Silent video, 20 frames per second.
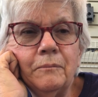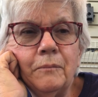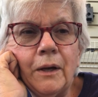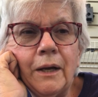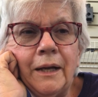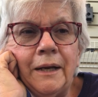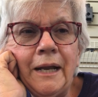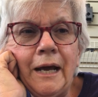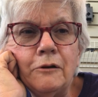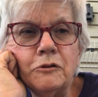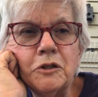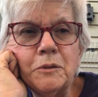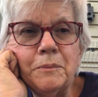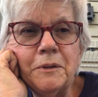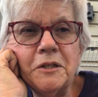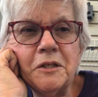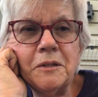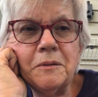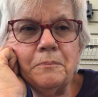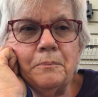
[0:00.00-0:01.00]

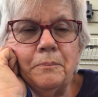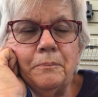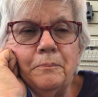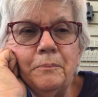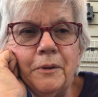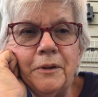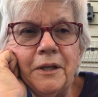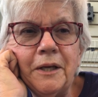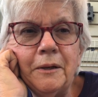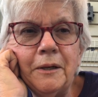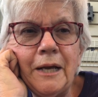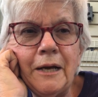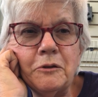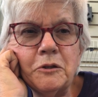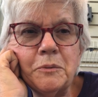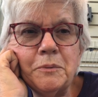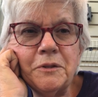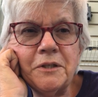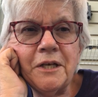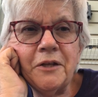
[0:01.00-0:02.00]
announcements, but the
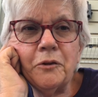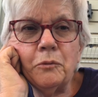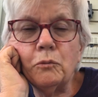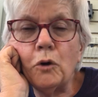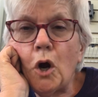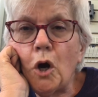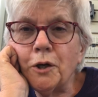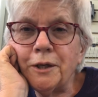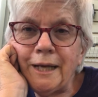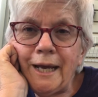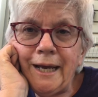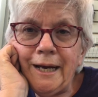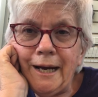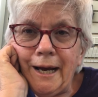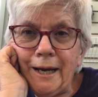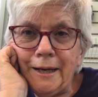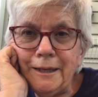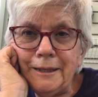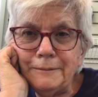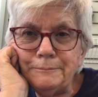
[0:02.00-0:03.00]
announcements had the wrong date
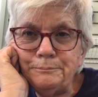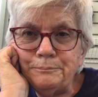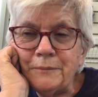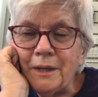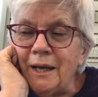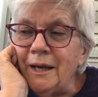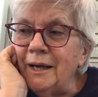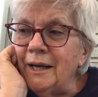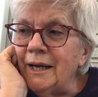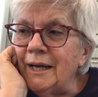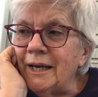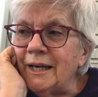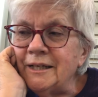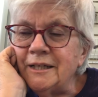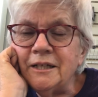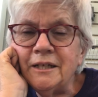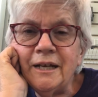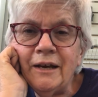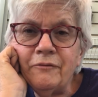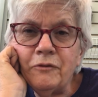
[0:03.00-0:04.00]
on it. It
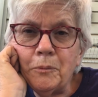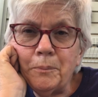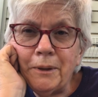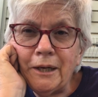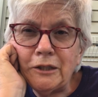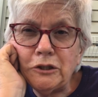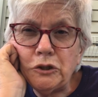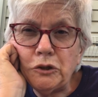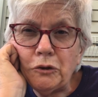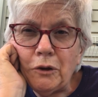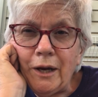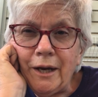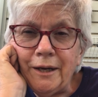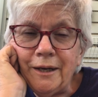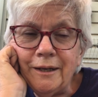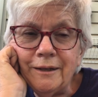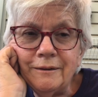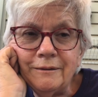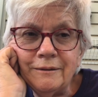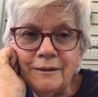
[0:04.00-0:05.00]
didn't have their picture on
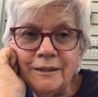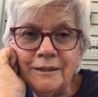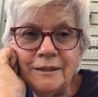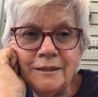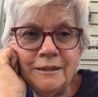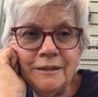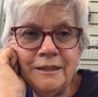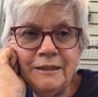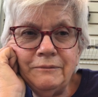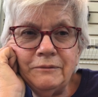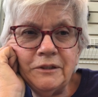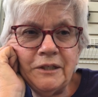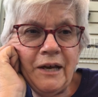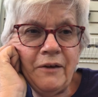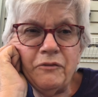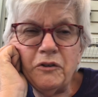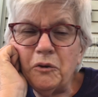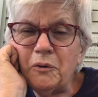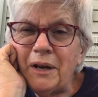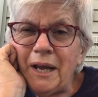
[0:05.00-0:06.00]
it. It didn't even
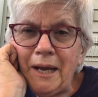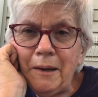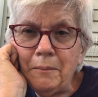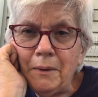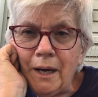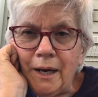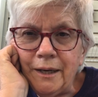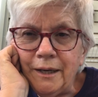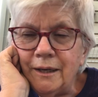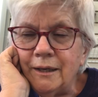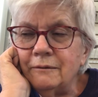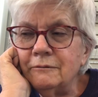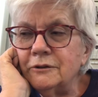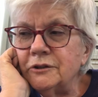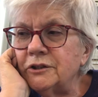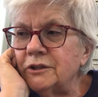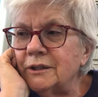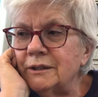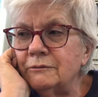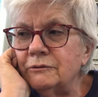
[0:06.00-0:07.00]
have their name on it. It
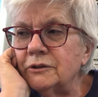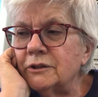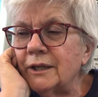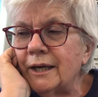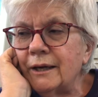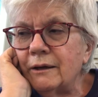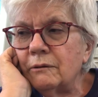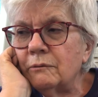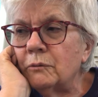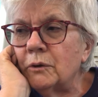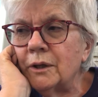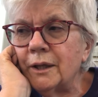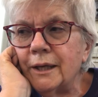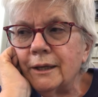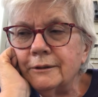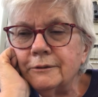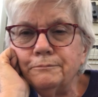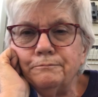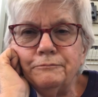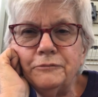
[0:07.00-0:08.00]
was like
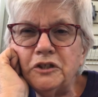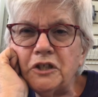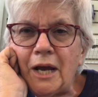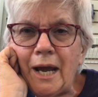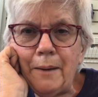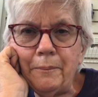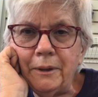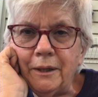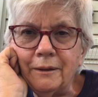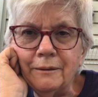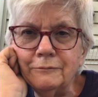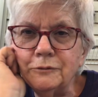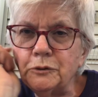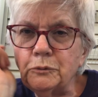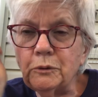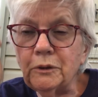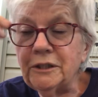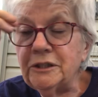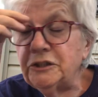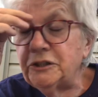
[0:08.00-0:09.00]
really shabby. It was
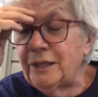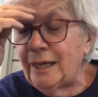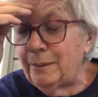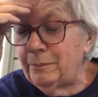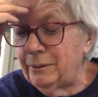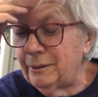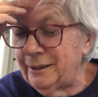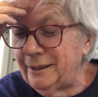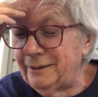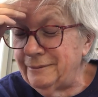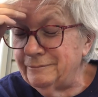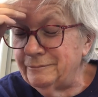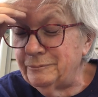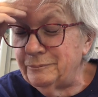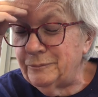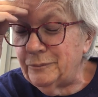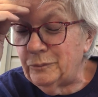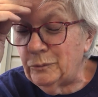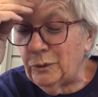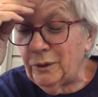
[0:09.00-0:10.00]
really shabbily,
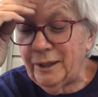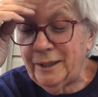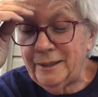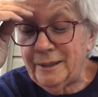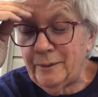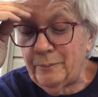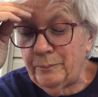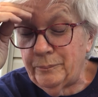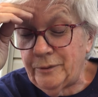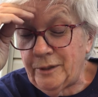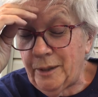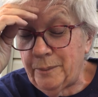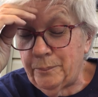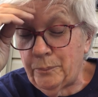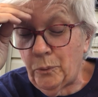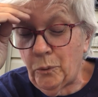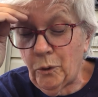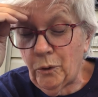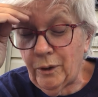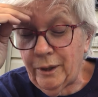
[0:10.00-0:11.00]
really done
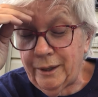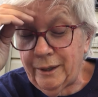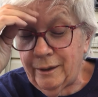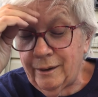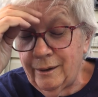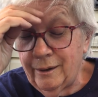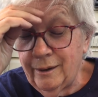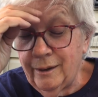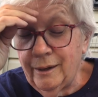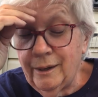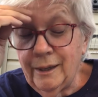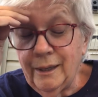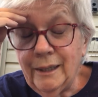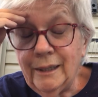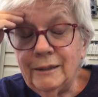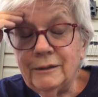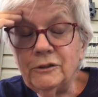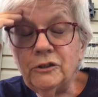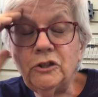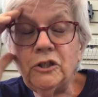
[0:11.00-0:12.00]
poorly.
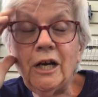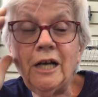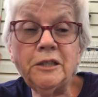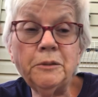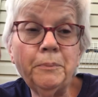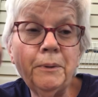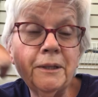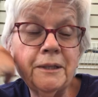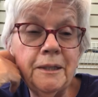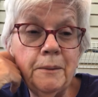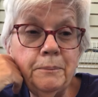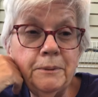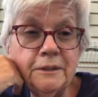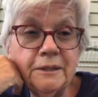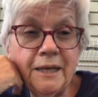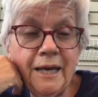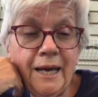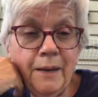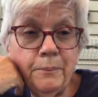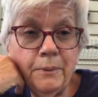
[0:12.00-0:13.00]
Josh picked up his
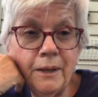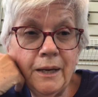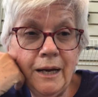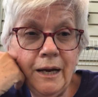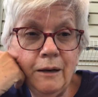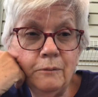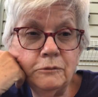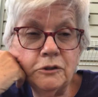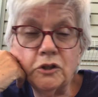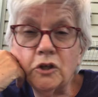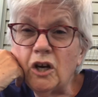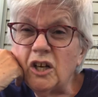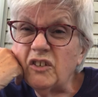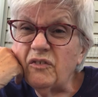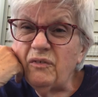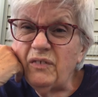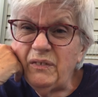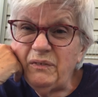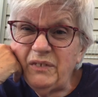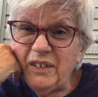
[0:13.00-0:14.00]
cap and gown, which cost
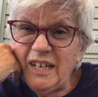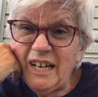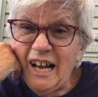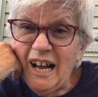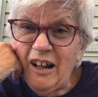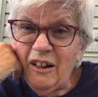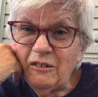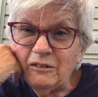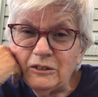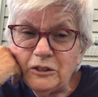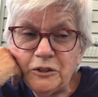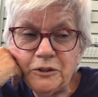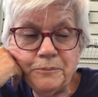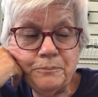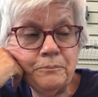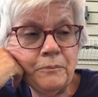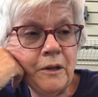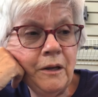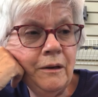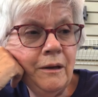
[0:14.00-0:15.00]
$50,
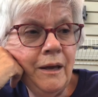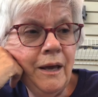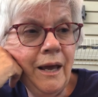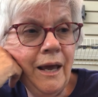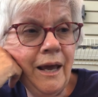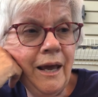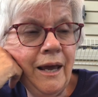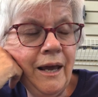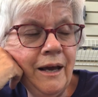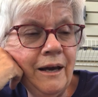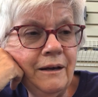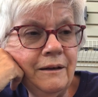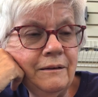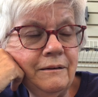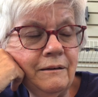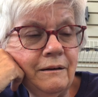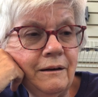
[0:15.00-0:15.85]
and